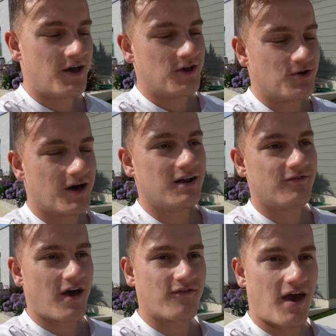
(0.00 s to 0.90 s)
you kind of
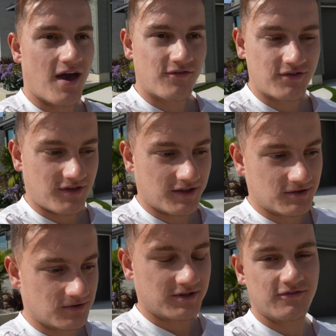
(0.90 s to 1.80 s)
have everything
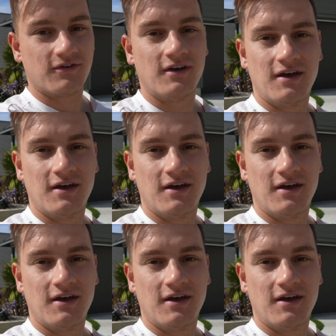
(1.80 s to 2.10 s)
to live